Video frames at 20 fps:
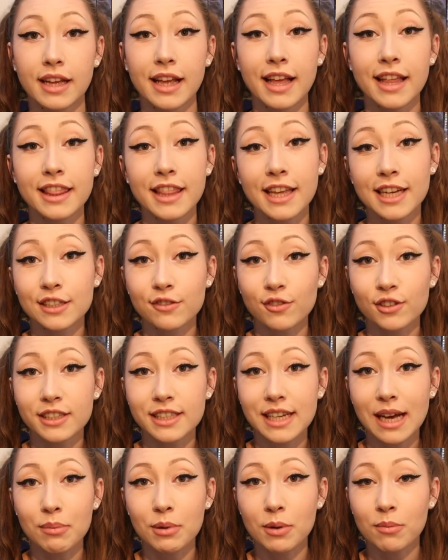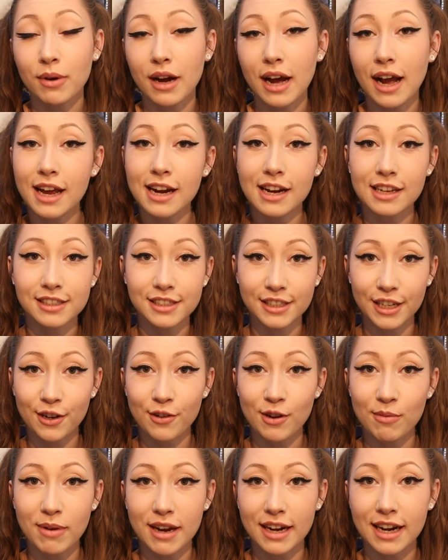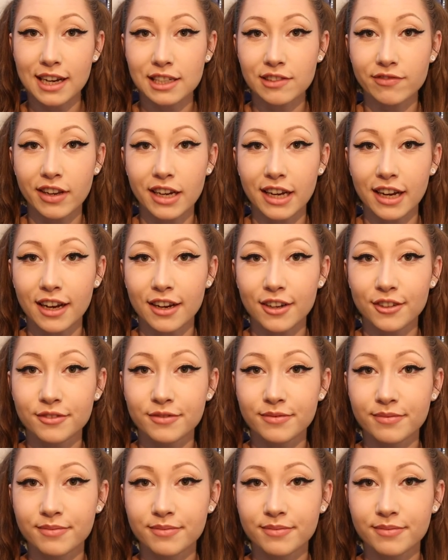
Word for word: And thanks for stopping by and I'll see you in my next video.